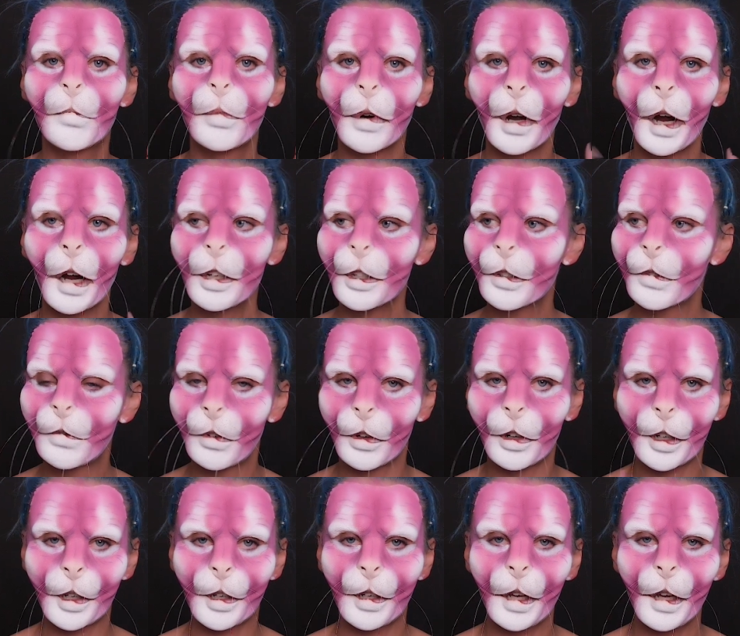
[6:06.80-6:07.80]
a brush for
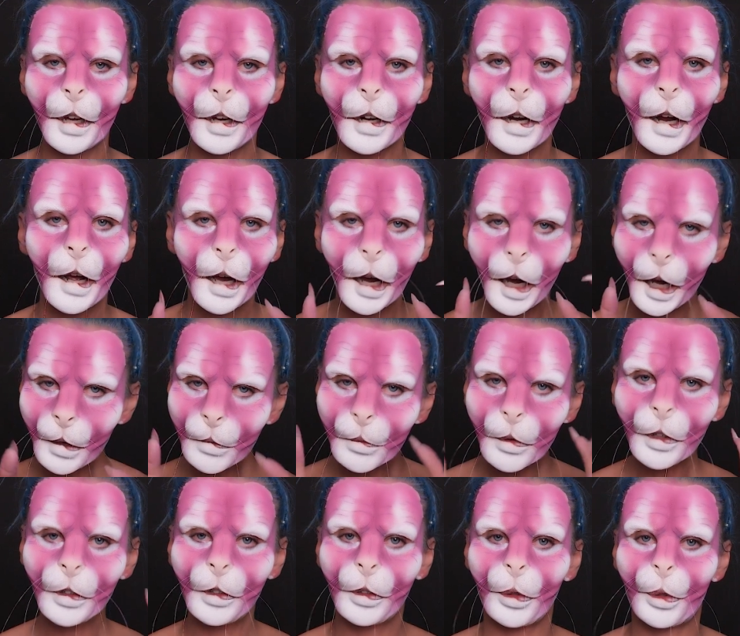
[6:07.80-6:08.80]
hair. I
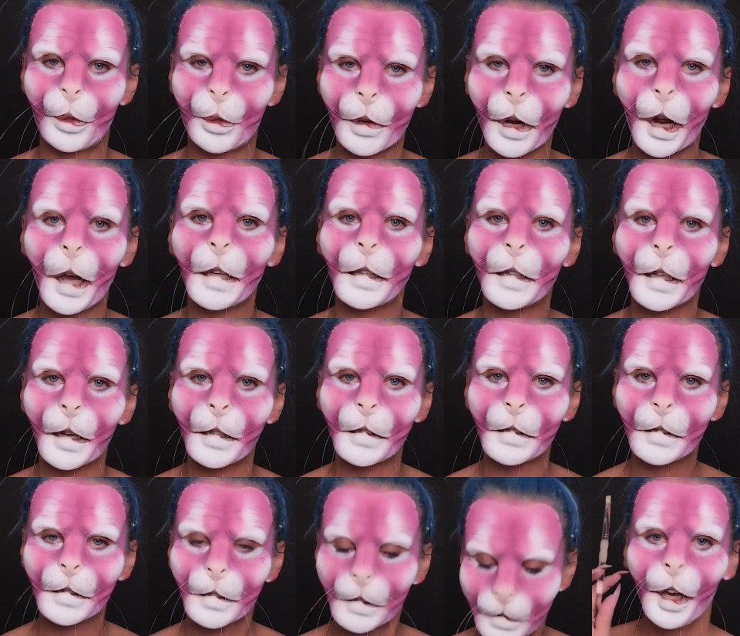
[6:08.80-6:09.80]
want to try that.
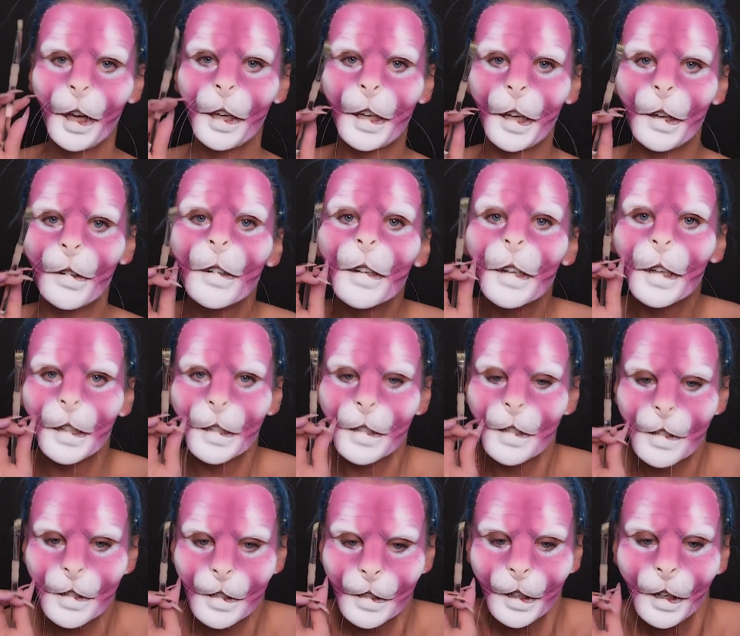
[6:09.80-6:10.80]
Here it
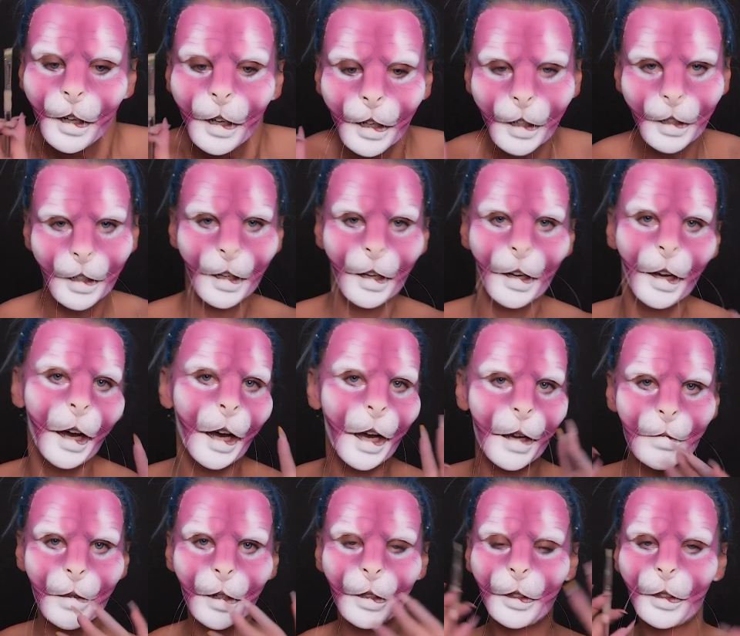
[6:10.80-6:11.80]
is.
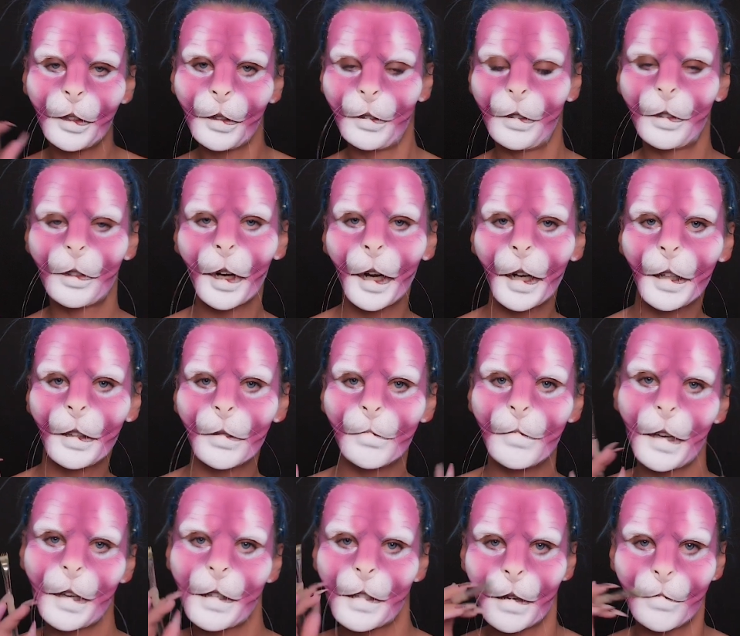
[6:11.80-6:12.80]
I want to try to
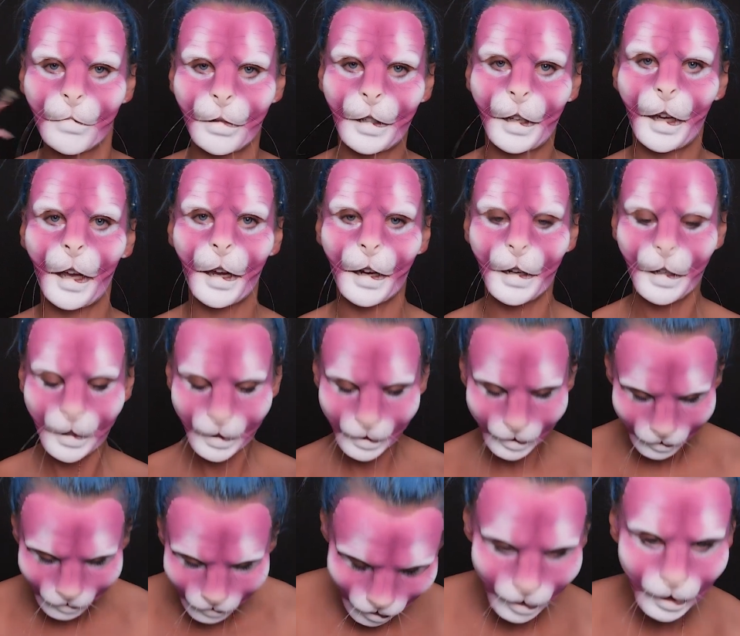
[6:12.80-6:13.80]
make some hair.
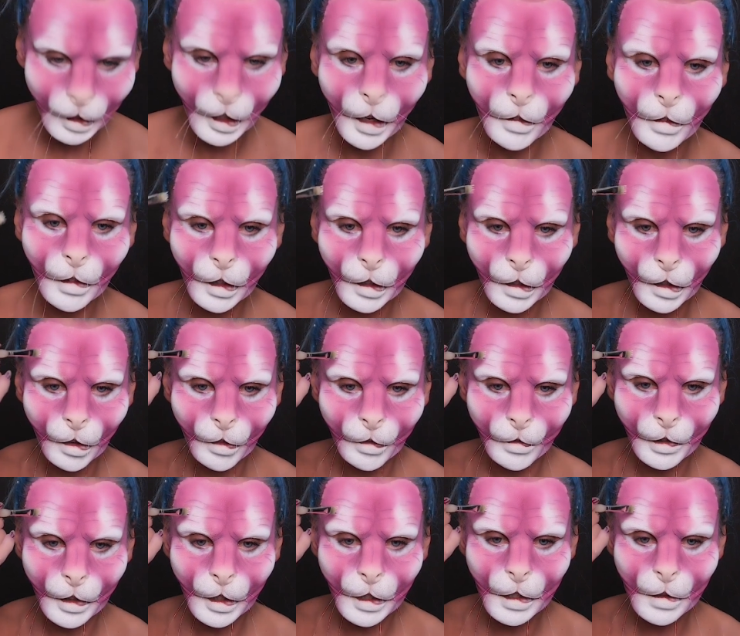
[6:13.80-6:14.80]
Okay, I will go
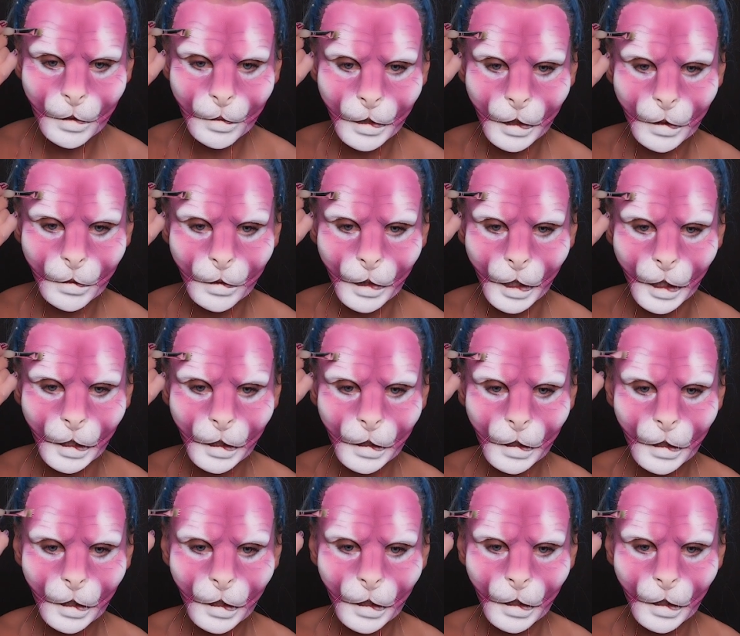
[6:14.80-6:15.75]
first with white.